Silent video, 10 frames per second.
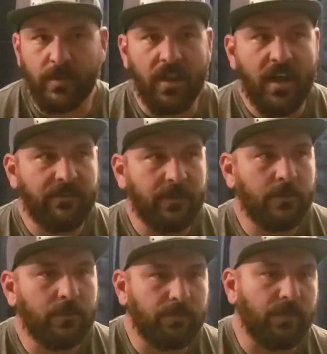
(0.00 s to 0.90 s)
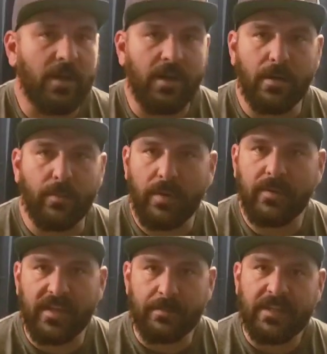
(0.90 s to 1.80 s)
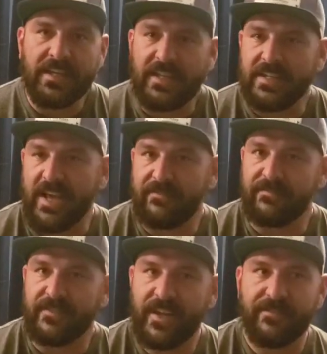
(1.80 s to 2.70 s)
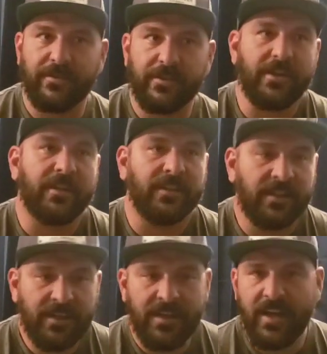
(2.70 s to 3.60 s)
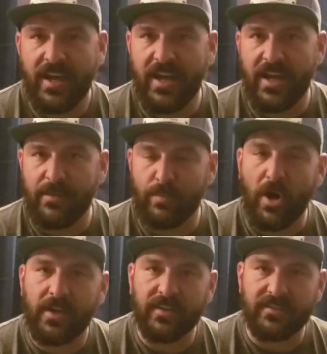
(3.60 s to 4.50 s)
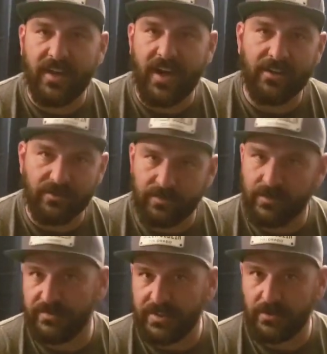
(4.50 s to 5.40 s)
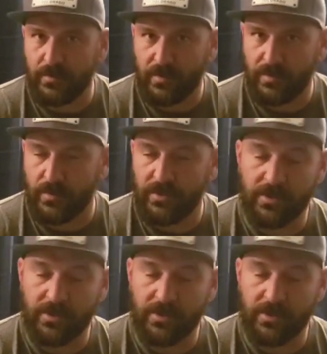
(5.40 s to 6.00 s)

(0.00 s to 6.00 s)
A lot of you are probably like me and have never done a bonded title for a vehicle before.